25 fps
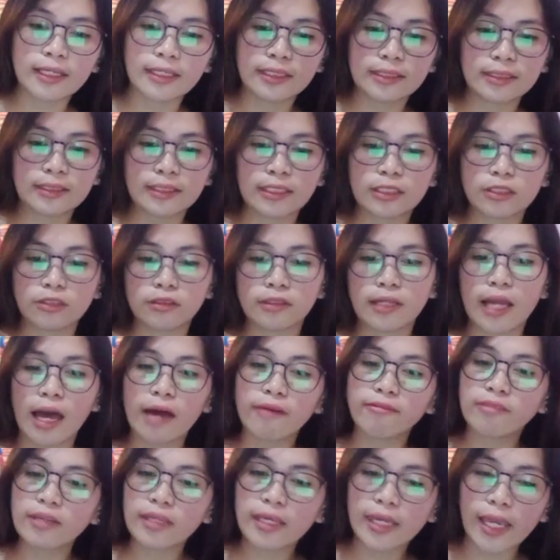easy to
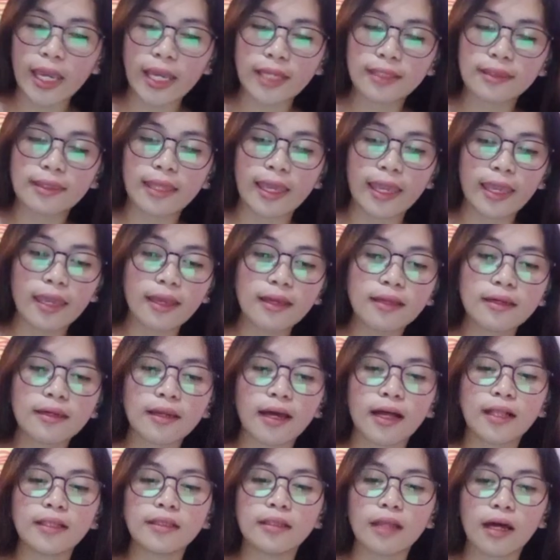navigate, and
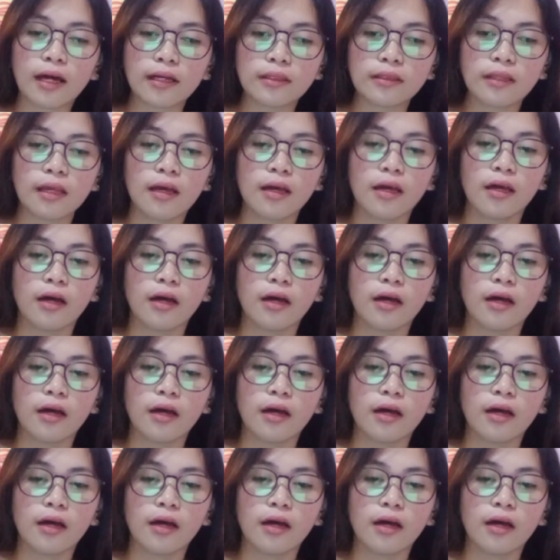a lot